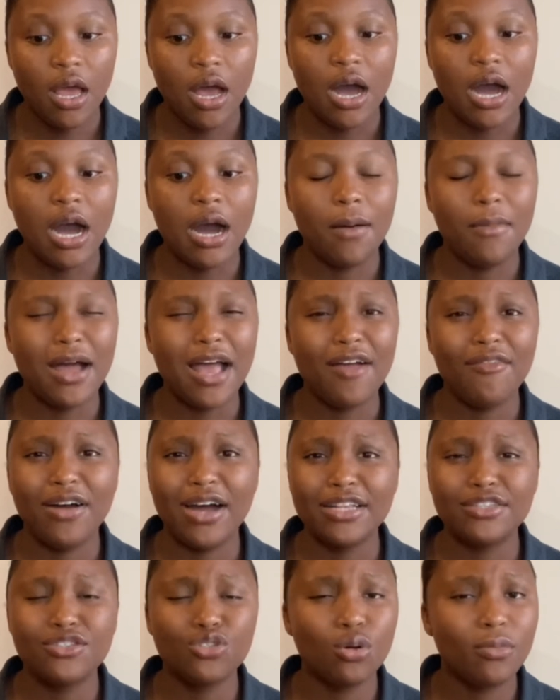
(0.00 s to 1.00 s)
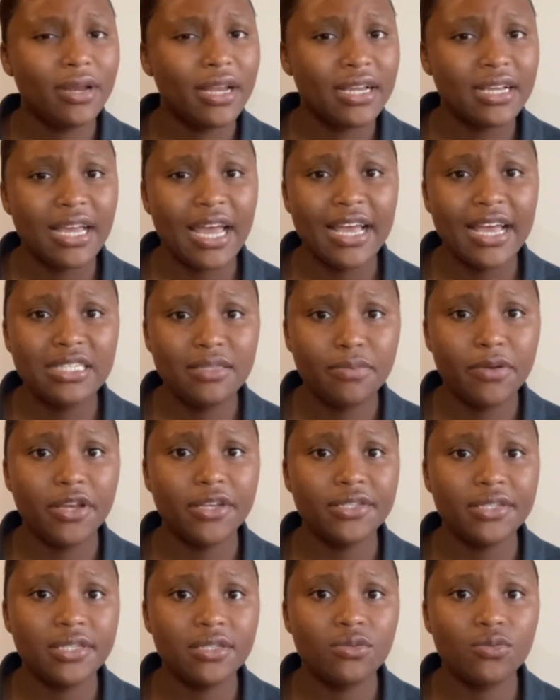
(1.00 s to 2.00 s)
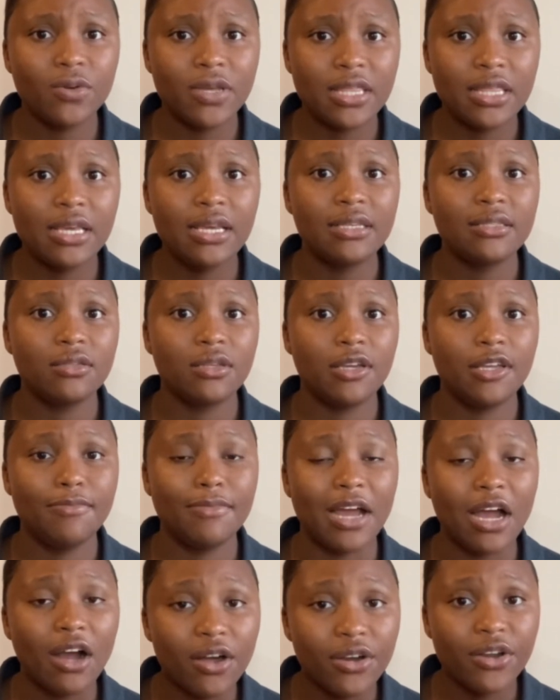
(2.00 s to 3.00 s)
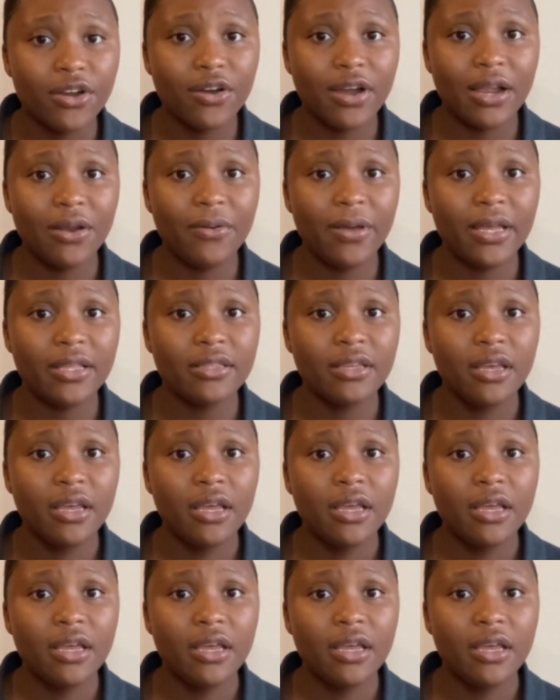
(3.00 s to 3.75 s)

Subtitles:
I've had so many experiences with this in my undergraduate